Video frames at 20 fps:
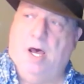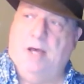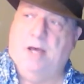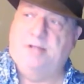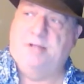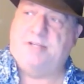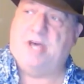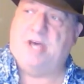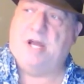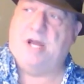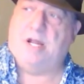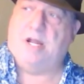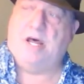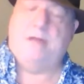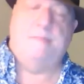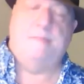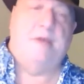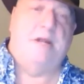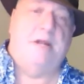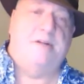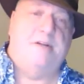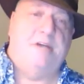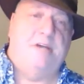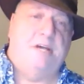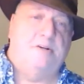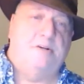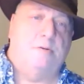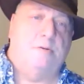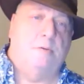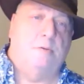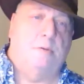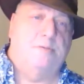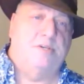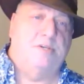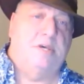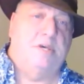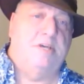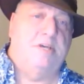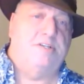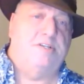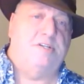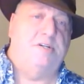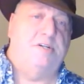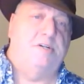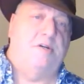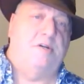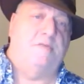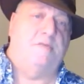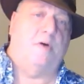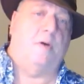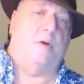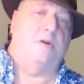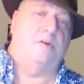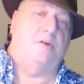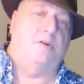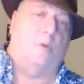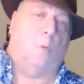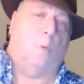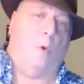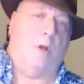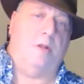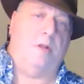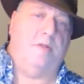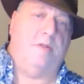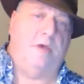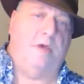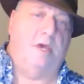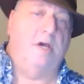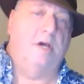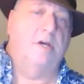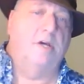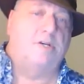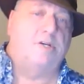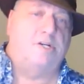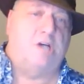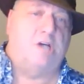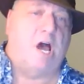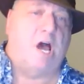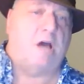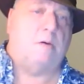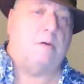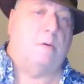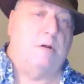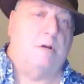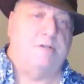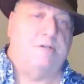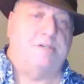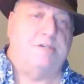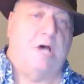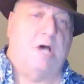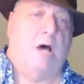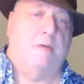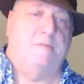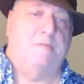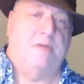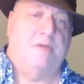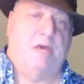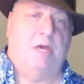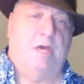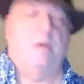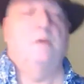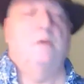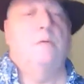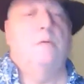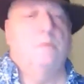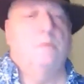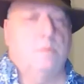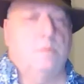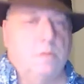It's got a lot of meditation rooms, each devoted to one of the chakras of the